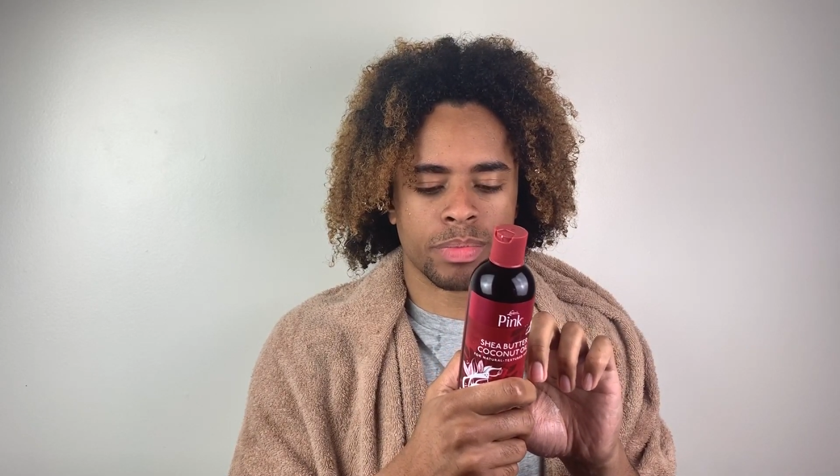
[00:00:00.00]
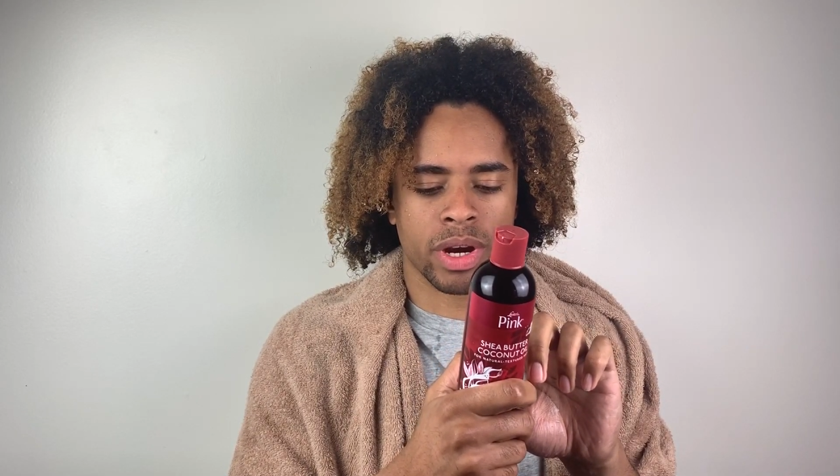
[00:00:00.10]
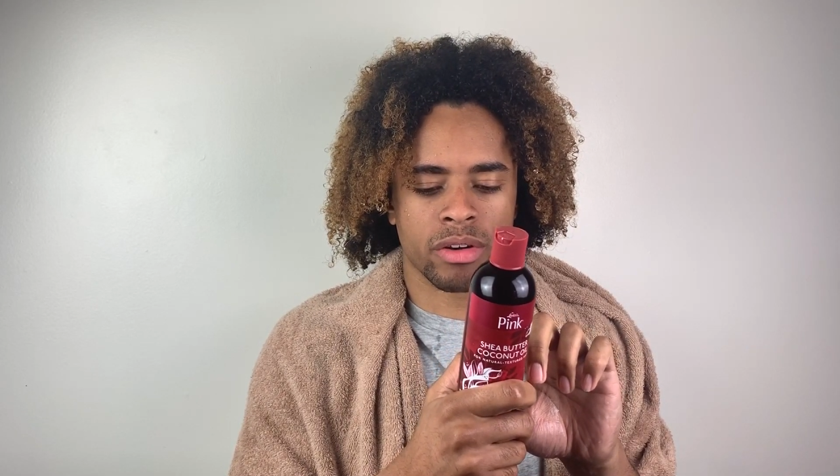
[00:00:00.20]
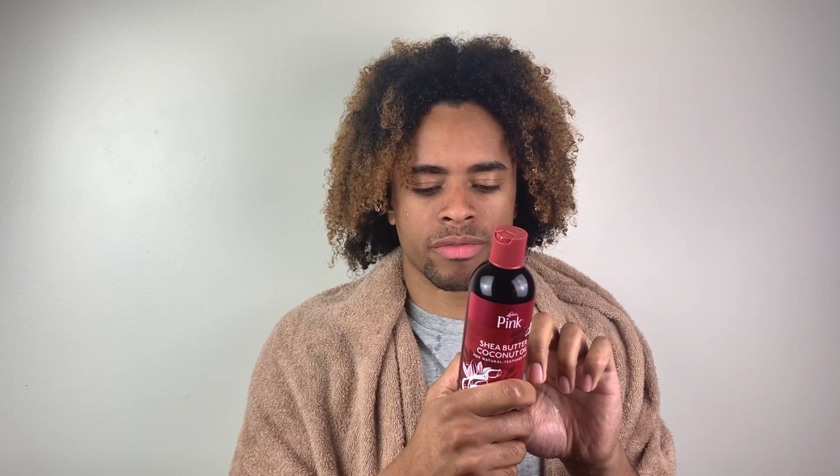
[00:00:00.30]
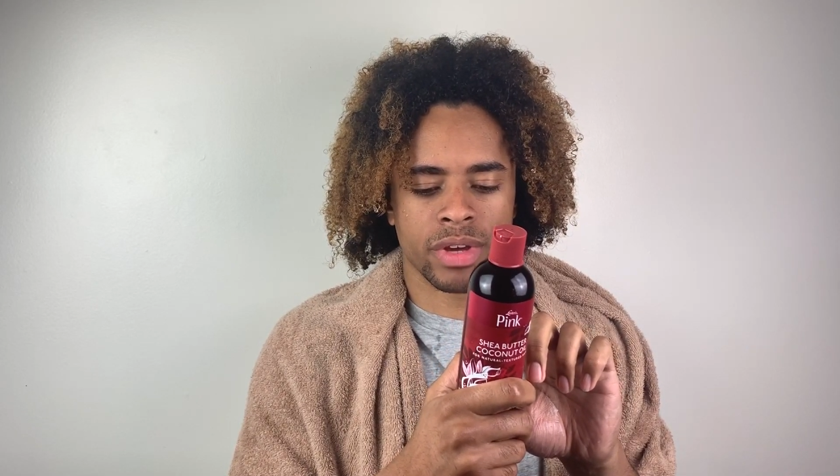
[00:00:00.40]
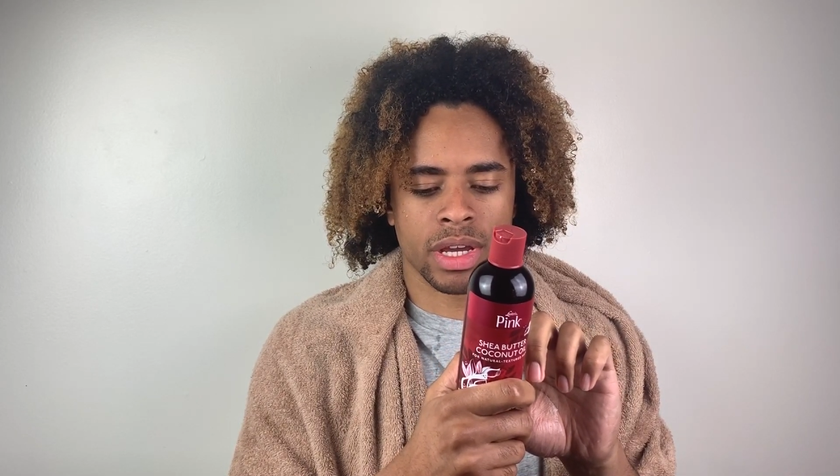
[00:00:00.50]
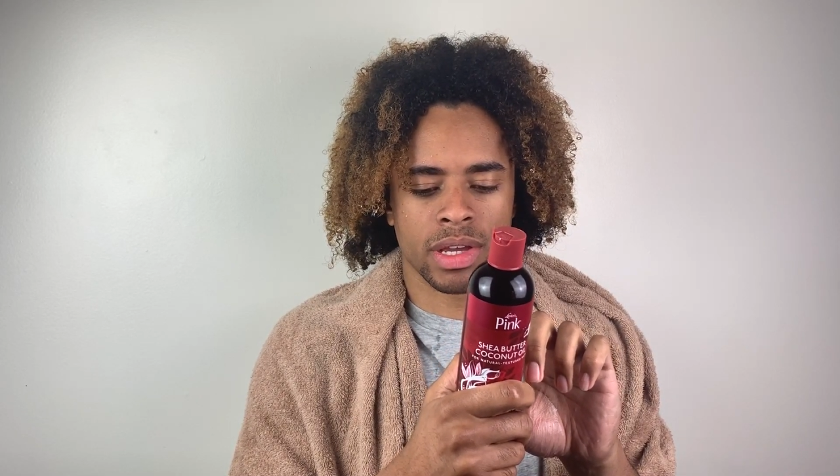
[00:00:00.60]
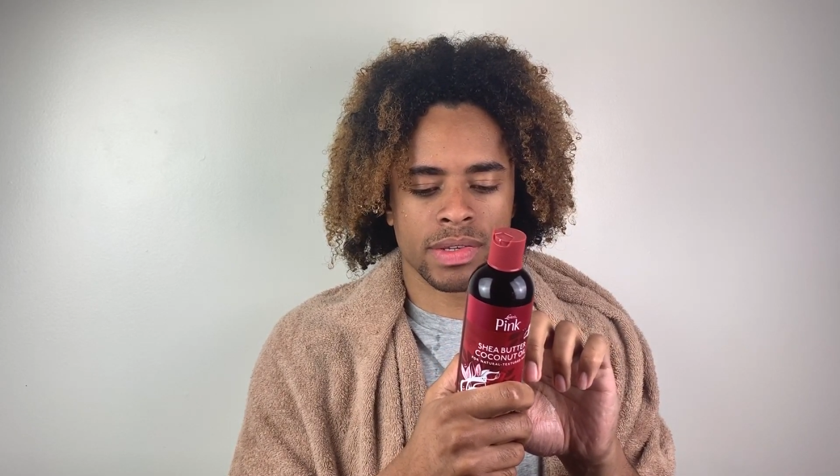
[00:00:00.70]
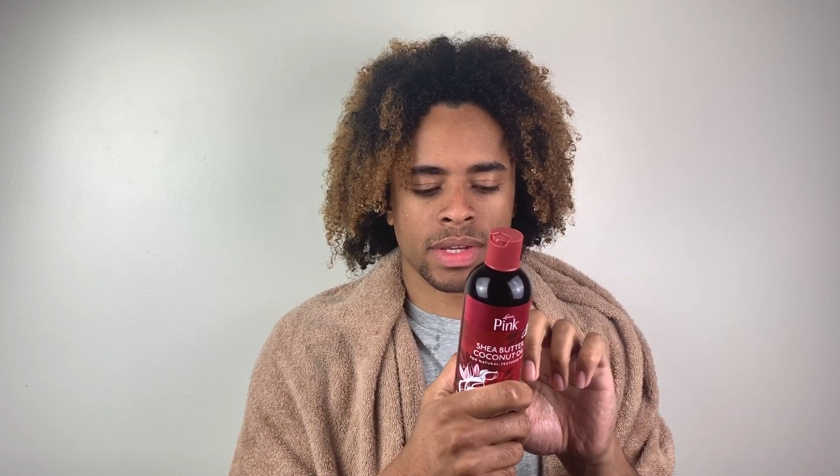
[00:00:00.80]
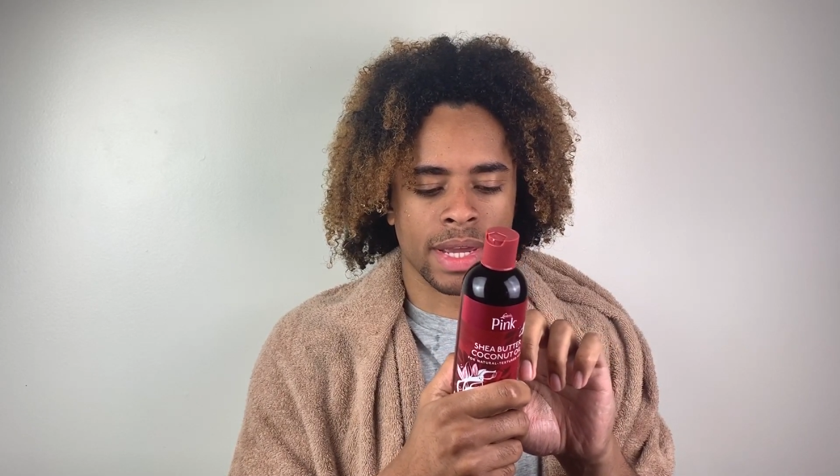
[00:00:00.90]

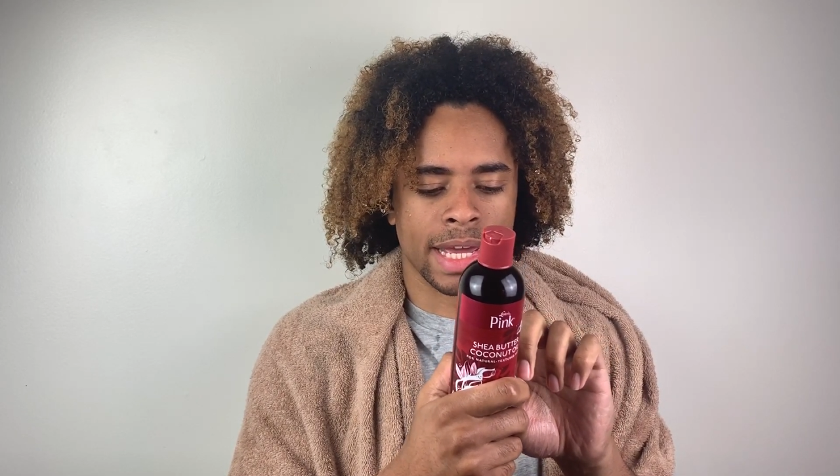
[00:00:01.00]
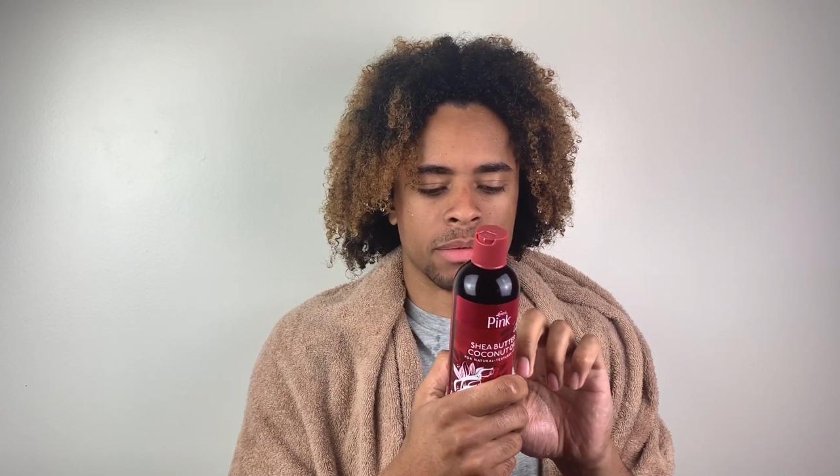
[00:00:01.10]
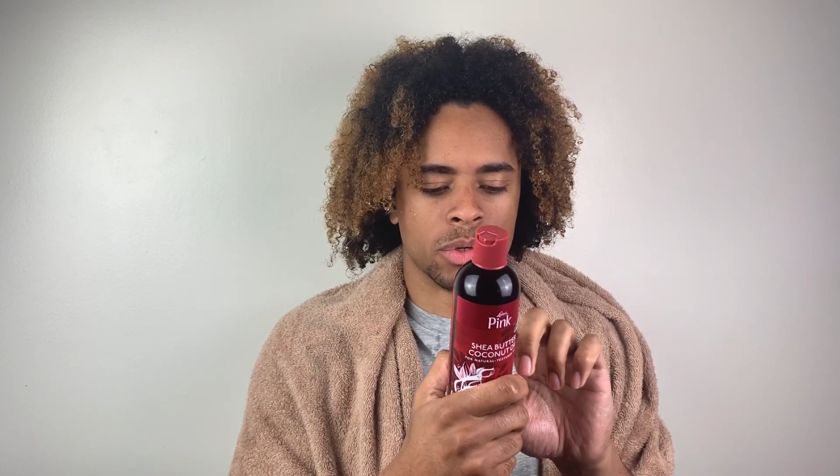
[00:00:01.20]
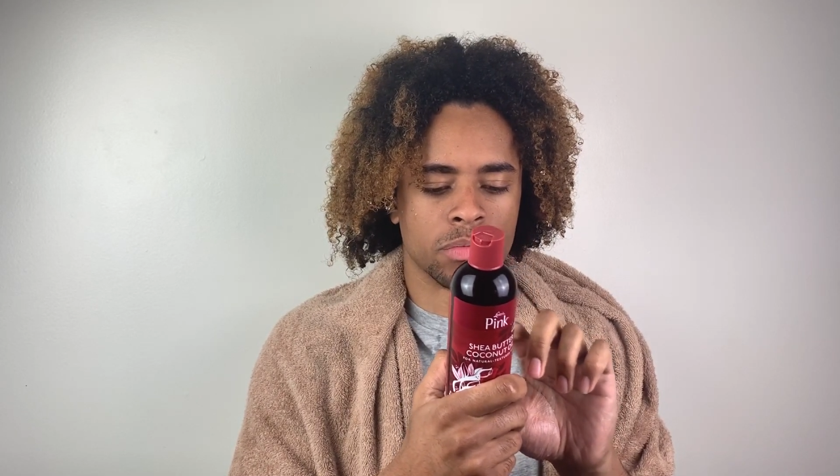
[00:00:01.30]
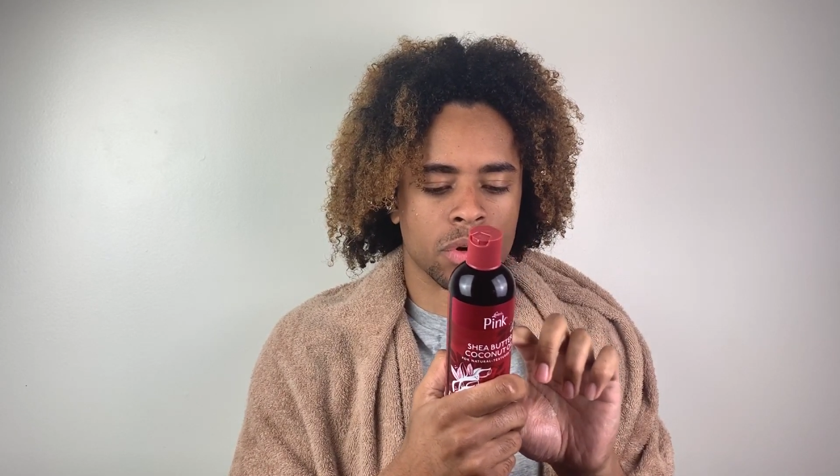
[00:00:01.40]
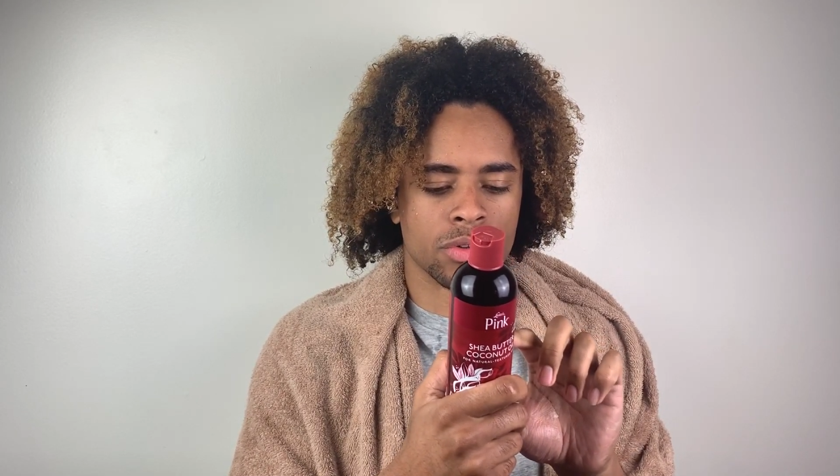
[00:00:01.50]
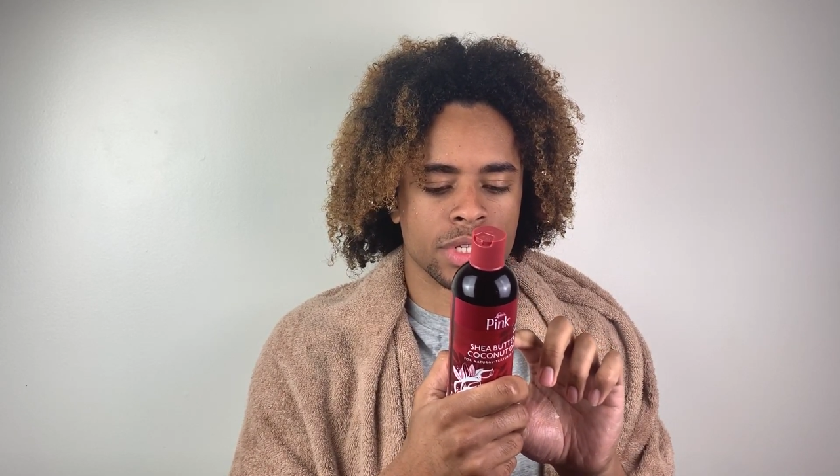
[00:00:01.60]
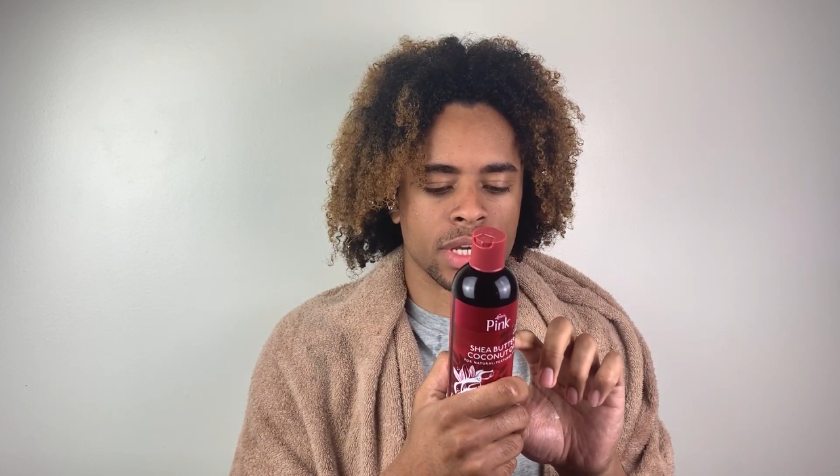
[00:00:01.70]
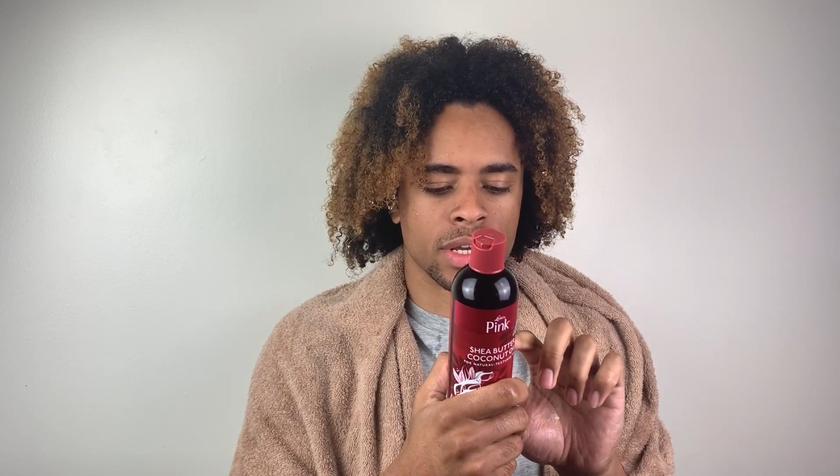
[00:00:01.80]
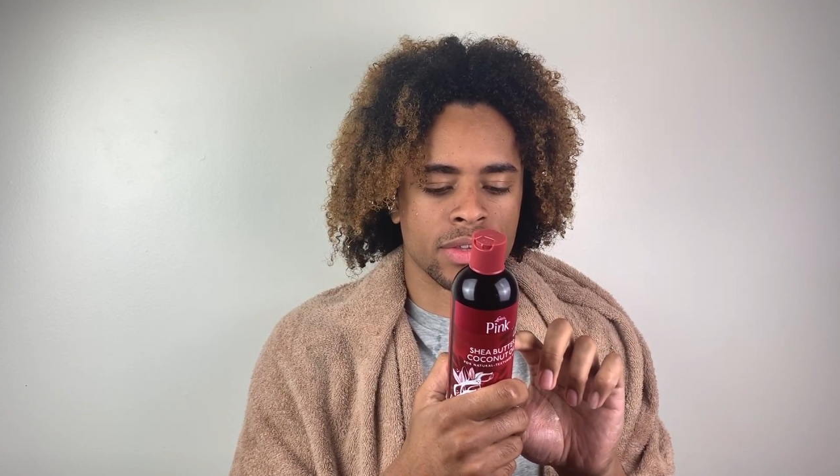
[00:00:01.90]
paraffins, and animal
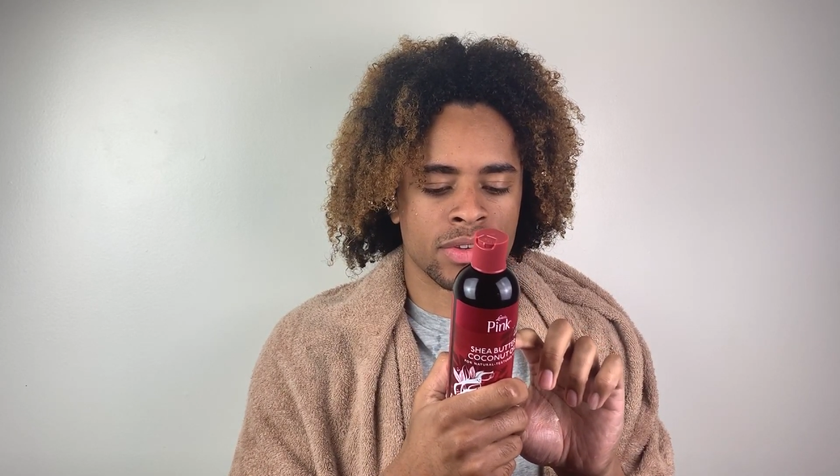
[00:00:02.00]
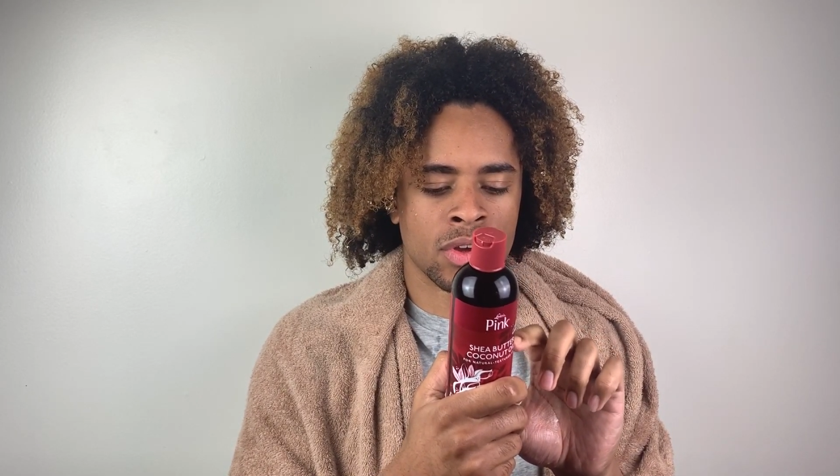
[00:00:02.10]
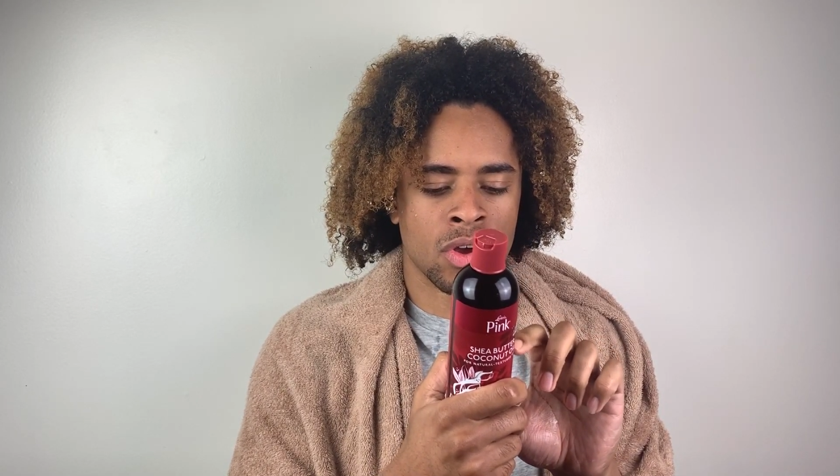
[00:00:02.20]
proteins,